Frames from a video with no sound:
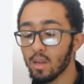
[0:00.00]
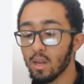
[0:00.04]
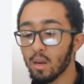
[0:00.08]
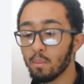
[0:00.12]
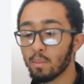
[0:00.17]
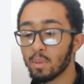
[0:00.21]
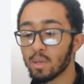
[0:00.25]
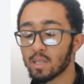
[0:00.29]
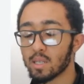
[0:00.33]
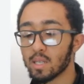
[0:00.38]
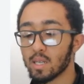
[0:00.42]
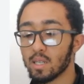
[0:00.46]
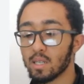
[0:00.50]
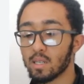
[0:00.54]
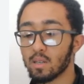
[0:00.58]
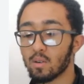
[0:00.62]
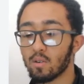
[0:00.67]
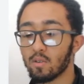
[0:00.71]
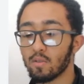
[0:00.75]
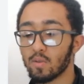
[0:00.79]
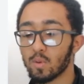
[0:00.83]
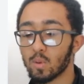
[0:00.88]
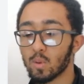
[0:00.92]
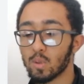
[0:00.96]
Percent
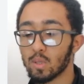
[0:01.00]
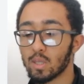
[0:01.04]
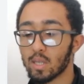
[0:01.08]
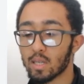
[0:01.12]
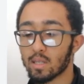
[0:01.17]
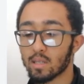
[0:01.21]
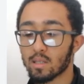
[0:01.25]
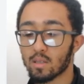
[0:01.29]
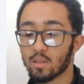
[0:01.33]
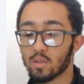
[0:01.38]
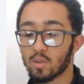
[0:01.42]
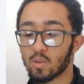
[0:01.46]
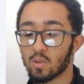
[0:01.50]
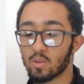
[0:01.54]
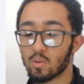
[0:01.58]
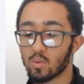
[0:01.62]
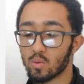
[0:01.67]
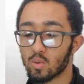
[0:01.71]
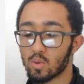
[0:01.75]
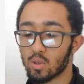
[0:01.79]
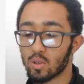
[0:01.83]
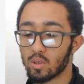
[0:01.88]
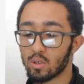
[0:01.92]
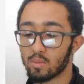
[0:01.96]
of all Teslas on
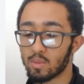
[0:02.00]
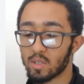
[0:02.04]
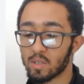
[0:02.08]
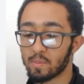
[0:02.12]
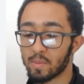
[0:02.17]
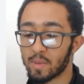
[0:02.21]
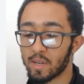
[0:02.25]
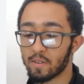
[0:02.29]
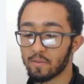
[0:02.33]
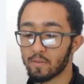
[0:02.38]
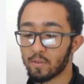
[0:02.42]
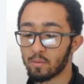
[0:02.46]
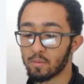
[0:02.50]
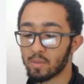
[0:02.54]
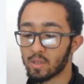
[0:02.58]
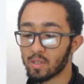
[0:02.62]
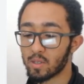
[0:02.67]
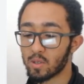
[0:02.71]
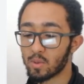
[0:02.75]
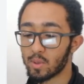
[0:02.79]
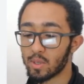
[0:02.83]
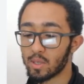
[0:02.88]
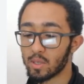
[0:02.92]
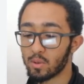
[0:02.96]
autonomous platforms in
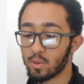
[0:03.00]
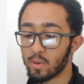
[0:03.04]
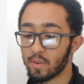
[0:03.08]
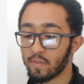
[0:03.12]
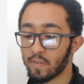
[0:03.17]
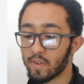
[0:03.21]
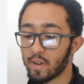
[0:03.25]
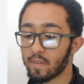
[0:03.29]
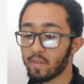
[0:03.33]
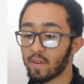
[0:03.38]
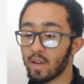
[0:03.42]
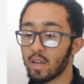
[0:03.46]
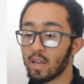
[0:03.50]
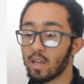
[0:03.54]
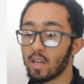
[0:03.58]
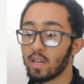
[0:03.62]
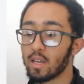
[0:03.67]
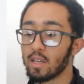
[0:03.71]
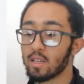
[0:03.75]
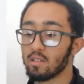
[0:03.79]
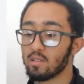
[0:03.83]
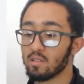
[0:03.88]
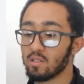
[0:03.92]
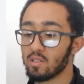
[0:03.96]
2025,
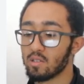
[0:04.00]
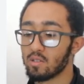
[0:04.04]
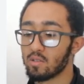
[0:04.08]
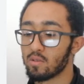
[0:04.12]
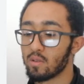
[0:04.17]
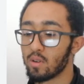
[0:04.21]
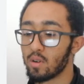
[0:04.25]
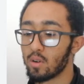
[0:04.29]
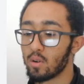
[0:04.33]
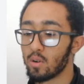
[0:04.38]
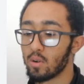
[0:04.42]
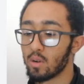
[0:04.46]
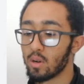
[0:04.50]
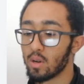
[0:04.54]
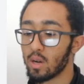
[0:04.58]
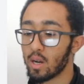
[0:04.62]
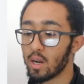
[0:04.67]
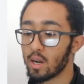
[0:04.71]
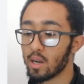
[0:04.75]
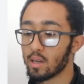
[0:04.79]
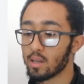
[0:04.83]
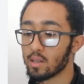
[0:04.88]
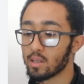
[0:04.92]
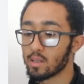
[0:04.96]
0
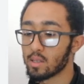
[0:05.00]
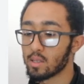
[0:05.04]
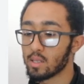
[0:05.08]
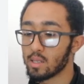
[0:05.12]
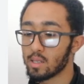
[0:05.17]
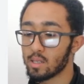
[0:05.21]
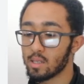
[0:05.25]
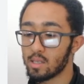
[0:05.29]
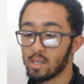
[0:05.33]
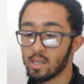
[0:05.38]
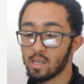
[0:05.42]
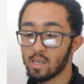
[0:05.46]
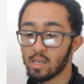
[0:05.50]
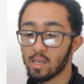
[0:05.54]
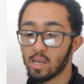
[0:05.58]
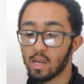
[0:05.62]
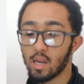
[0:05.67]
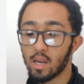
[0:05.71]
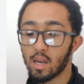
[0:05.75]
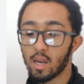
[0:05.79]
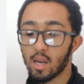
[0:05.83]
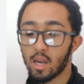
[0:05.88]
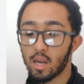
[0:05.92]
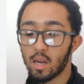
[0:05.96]
and 60.
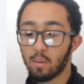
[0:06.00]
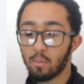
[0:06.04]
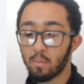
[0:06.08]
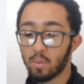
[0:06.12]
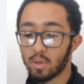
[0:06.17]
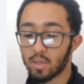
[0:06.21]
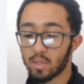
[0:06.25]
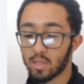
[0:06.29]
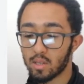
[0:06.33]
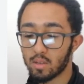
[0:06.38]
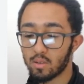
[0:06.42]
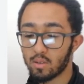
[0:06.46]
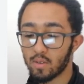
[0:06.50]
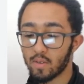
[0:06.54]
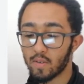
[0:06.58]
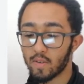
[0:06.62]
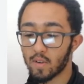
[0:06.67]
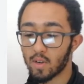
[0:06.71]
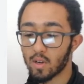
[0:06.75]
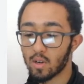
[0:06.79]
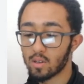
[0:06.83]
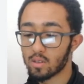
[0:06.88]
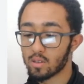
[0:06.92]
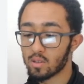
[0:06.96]
Percent of
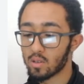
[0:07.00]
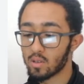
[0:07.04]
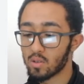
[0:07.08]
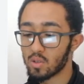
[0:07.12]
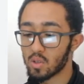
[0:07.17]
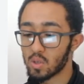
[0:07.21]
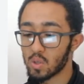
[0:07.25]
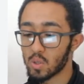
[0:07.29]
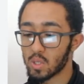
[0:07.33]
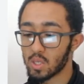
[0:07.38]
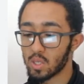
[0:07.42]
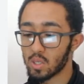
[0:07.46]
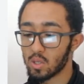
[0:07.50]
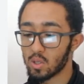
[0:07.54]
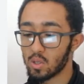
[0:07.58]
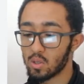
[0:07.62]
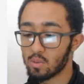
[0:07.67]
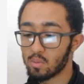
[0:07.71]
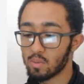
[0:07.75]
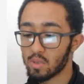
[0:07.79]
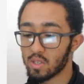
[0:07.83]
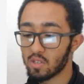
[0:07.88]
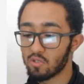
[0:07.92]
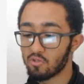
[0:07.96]
cars sold in
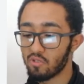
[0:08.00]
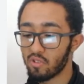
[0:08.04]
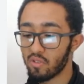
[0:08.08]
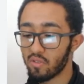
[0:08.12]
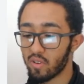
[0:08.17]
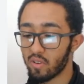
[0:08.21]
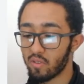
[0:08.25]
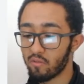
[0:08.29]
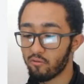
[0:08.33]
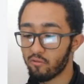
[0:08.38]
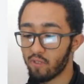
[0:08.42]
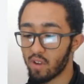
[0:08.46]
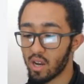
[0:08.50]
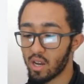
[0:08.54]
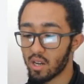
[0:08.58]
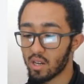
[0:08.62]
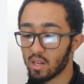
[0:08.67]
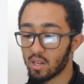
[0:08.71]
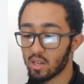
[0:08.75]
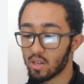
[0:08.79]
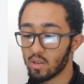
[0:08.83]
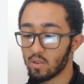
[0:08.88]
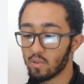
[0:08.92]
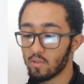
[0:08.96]
human driven ride
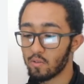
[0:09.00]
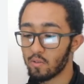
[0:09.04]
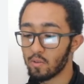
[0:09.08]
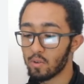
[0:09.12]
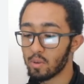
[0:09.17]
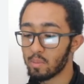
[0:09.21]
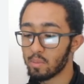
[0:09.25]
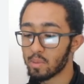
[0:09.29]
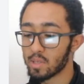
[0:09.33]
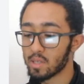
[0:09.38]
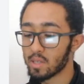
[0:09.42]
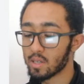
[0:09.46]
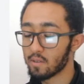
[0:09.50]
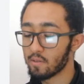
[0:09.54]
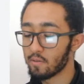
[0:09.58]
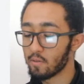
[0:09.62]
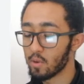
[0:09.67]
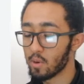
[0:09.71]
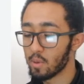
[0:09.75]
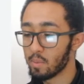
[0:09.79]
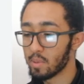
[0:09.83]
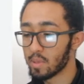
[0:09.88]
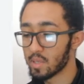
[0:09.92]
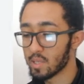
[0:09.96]
hail 40%,
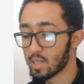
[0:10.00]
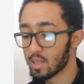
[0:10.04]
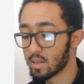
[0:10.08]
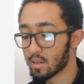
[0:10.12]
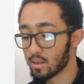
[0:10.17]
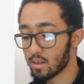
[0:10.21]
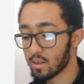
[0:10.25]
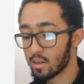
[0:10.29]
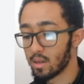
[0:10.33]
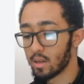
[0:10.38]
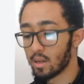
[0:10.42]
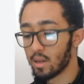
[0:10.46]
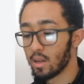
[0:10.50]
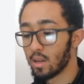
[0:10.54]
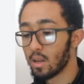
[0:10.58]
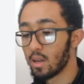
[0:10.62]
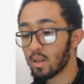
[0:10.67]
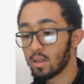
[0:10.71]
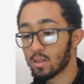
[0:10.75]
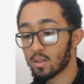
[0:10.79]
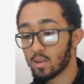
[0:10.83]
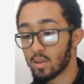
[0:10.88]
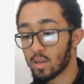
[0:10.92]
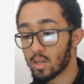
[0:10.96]
40%.
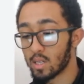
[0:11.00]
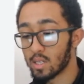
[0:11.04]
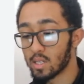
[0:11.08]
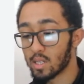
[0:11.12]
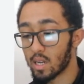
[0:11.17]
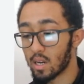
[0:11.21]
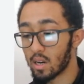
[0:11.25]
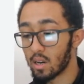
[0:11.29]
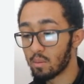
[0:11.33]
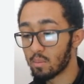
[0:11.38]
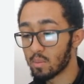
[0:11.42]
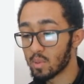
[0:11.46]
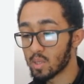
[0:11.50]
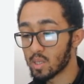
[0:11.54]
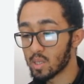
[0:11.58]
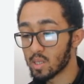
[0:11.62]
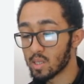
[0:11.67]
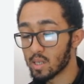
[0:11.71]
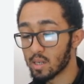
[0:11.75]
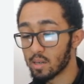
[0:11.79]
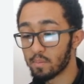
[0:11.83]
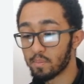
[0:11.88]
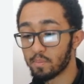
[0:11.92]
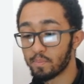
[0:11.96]
So at least that number's the
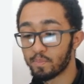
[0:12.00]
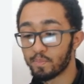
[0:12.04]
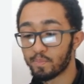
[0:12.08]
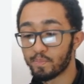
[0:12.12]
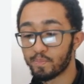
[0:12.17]
same.